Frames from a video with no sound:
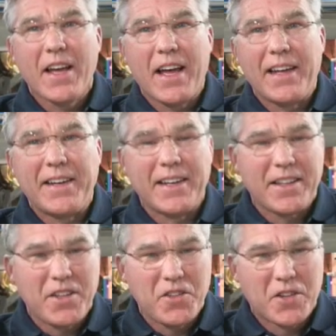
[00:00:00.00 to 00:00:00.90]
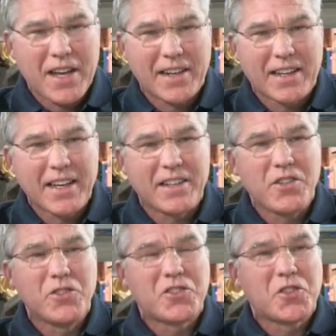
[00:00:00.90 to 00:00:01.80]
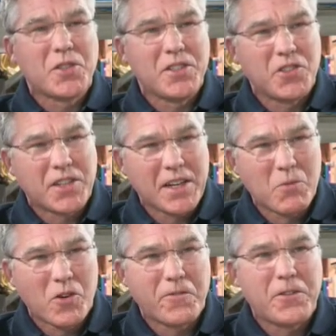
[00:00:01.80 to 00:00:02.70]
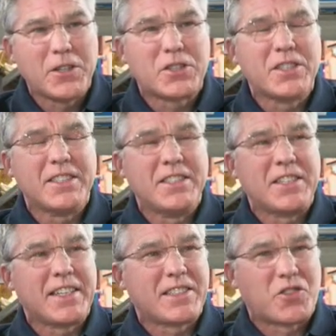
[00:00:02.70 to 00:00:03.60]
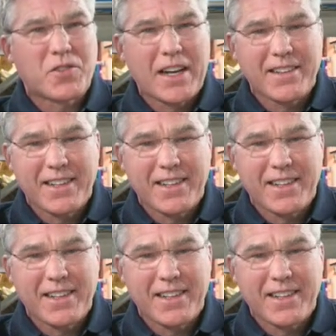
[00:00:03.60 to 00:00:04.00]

and you kind of get used to it and you get more efficient and you get to track.